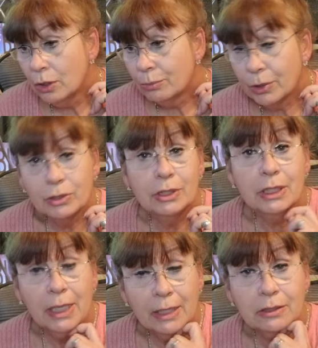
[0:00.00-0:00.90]
person
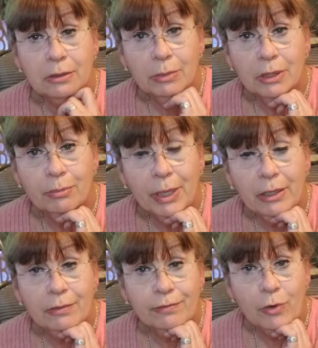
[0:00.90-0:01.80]
and asking me to pay
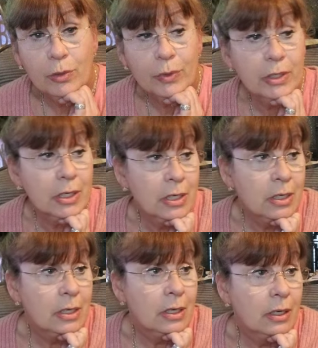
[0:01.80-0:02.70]
it forward.
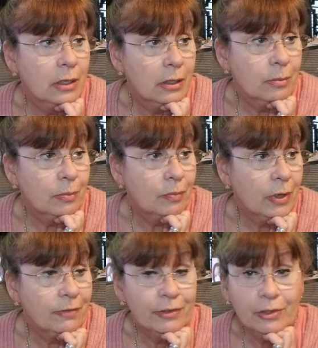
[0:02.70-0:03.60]
I
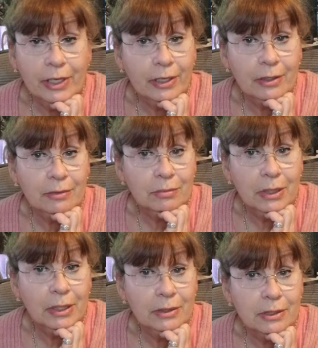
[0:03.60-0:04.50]
feel like
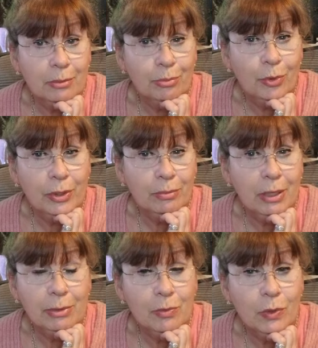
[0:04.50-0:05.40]
at some point
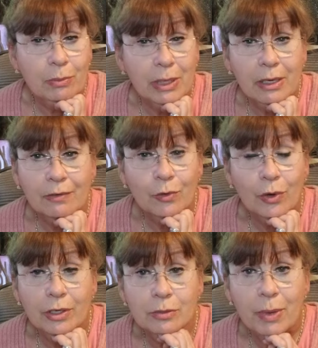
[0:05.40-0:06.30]
maybe we may have
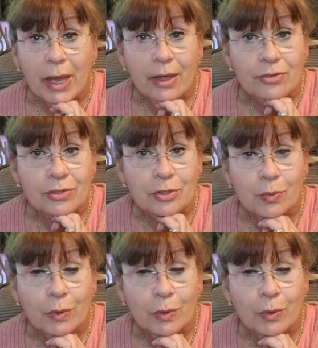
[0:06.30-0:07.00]
crossed paths since we